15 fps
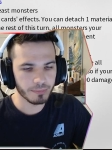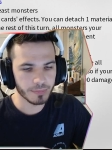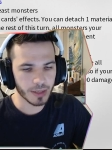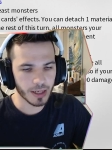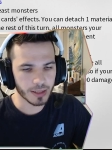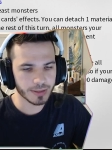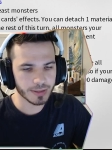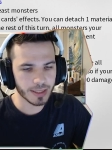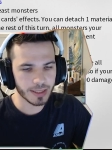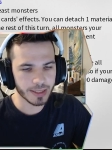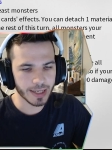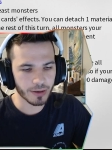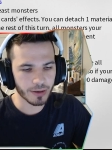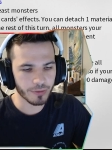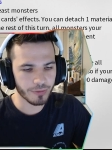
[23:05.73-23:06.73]
Sending
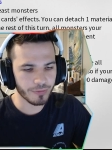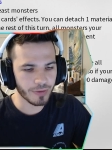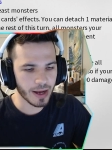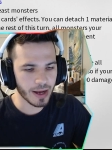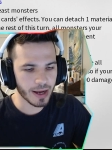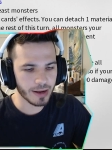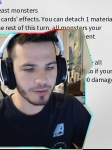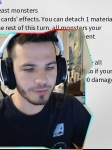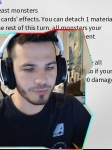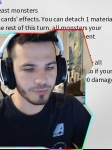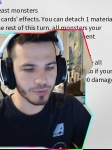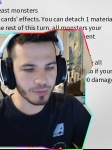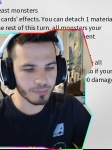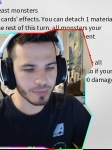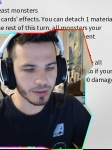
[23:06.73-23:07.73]
our 5,
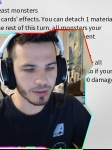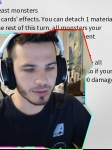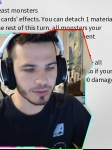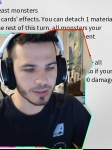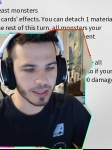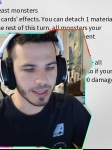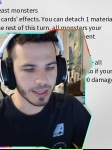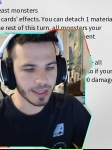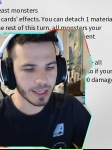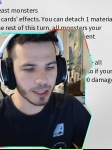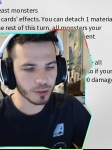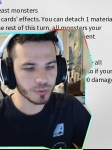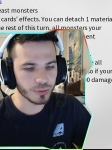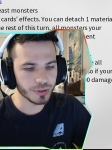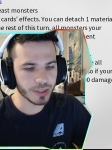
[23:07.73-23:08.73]
we milled a
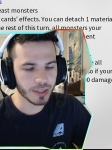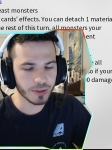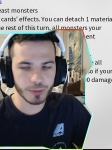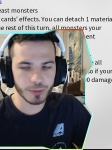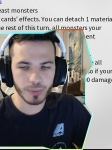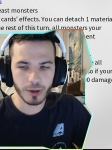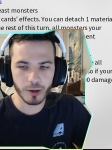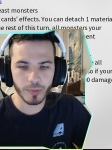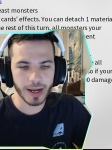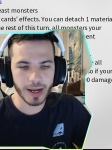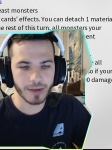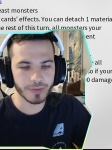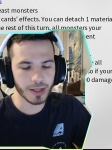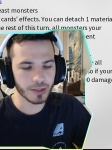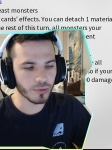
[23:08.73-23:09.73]
Illusionary Spark. We
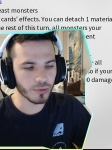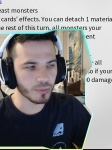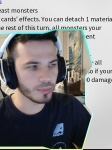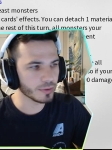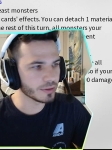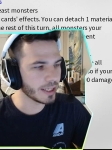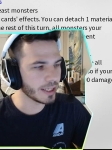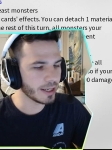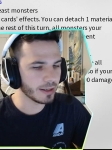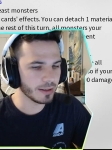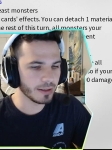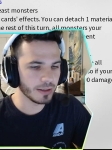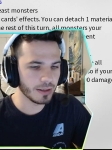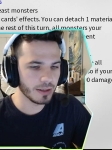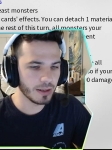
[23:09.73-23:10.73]
have not normaled yet.
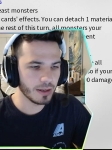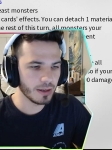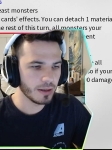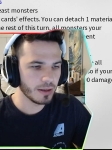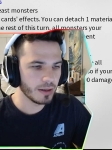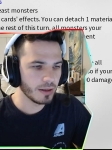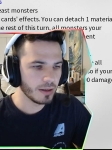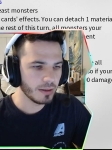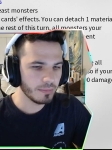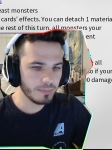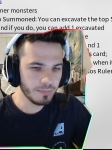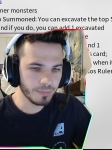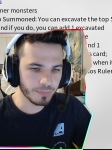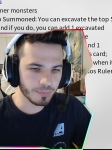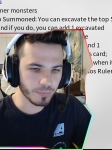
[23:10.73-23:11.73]

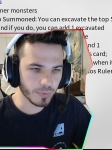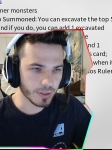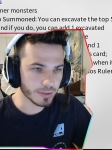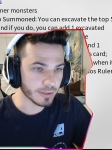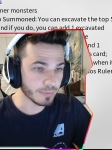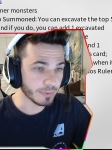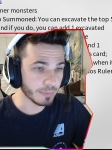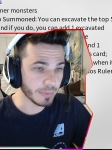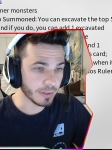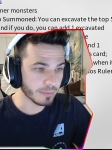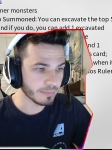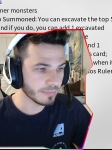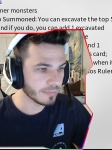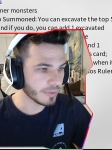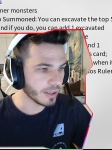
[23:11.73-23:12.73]
What else did we mill?
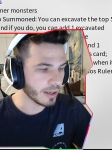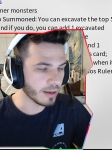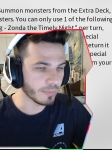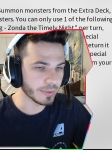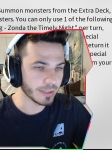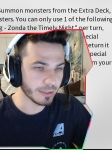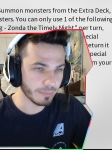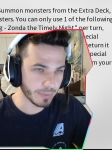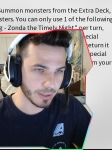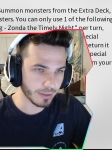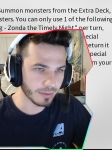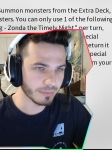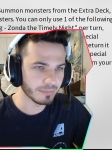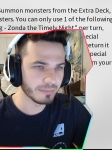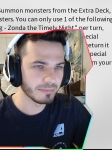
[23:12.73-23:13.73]
We did
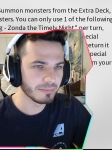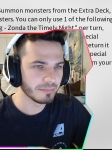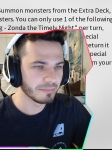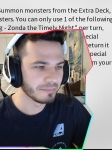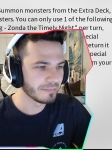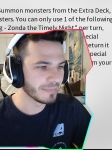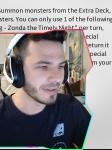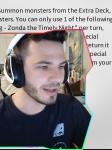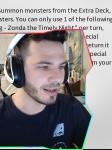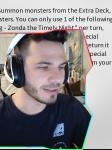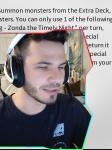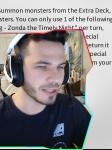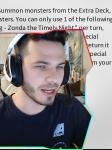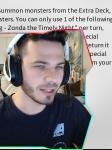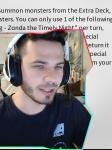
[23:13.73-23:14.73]
mill
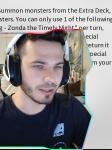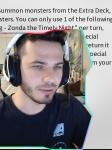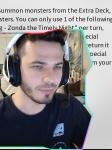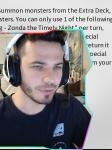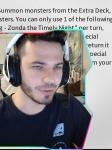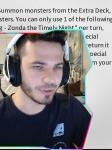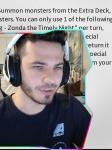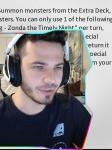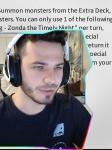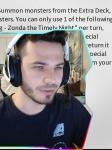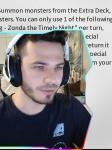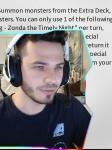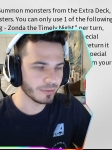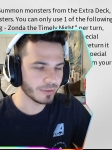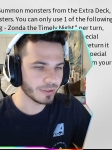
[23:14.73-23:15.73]
Zonda, which is
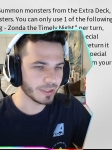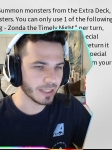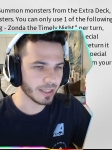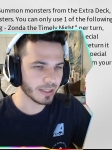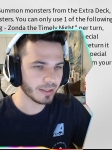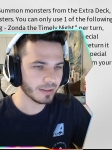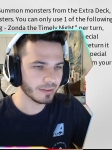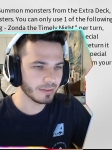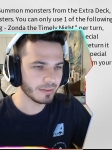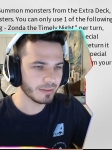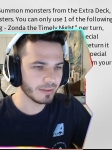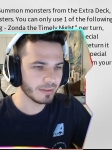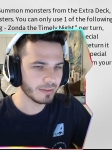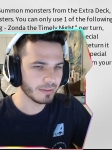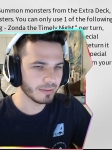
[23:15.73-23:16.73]
sick.
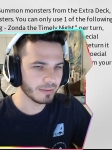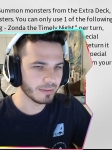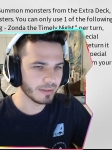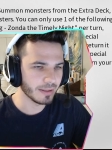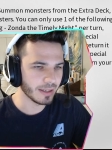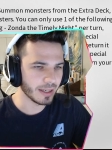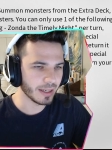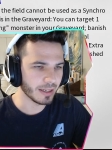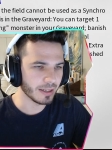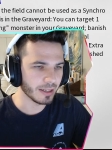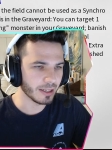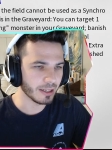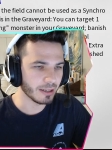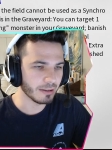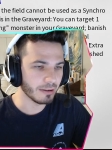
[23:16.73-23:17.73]
And
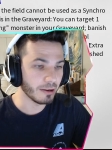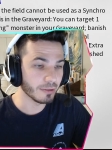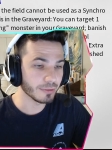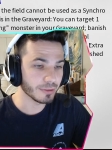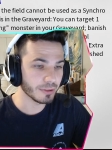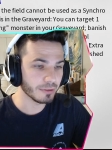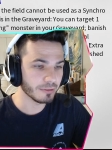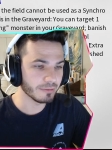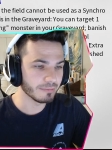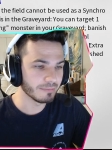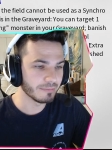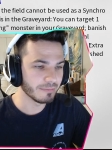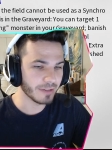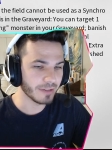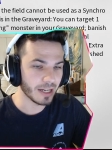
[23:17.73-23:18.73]
also
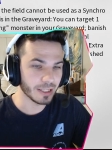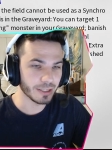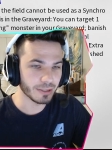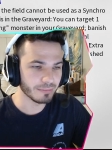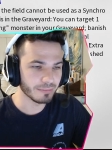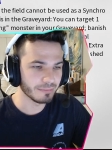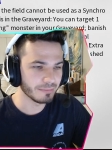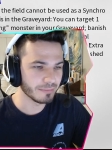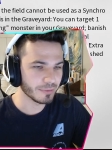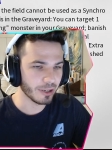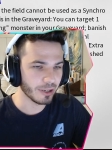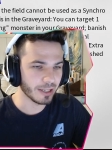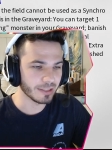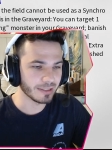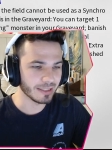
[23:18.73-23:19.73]
value. Crazy.